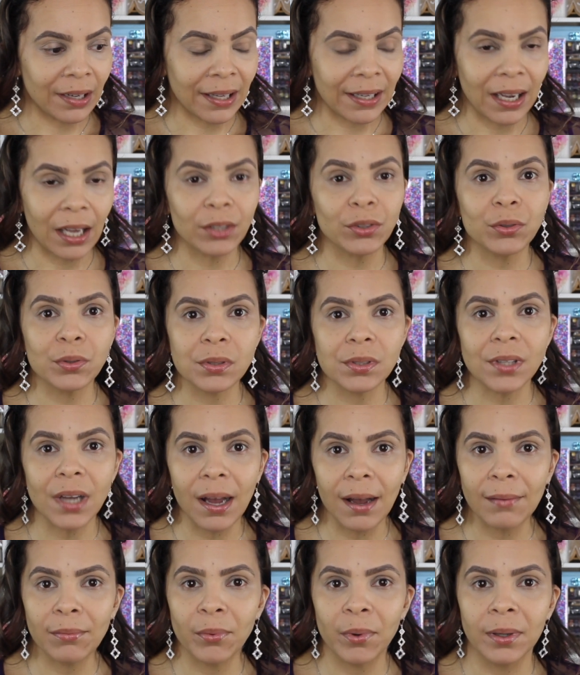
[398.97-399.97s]
Like I used to
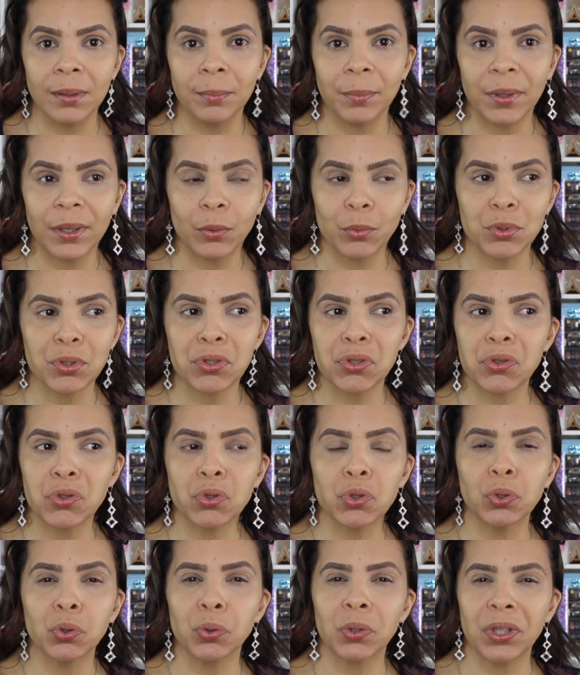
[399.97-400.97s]
have one, but it was
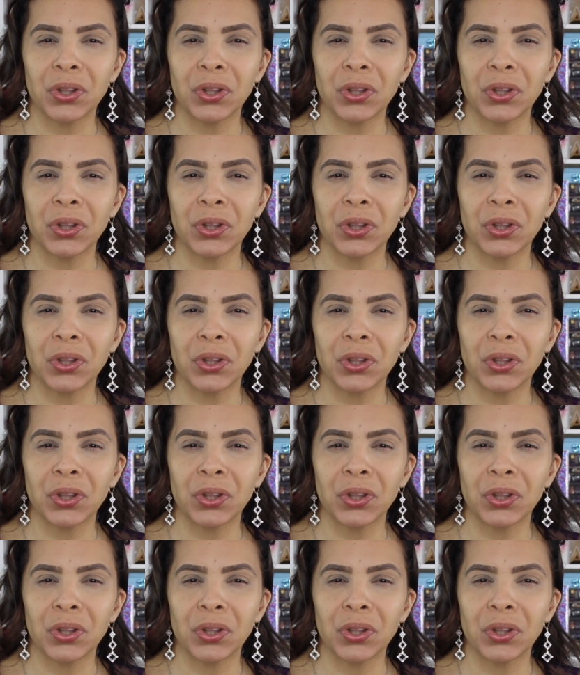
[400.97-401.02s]
too